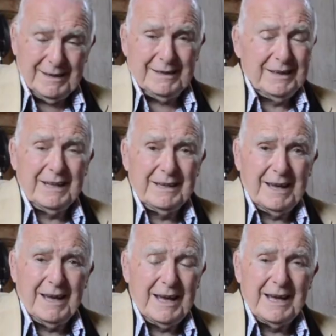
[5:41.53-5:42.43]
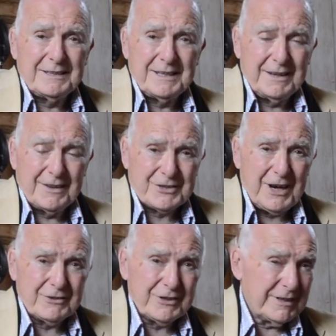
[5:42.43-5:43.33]
in the 18th
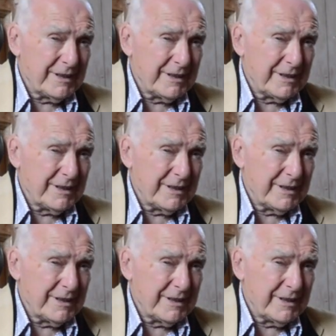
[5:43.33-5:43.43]
century.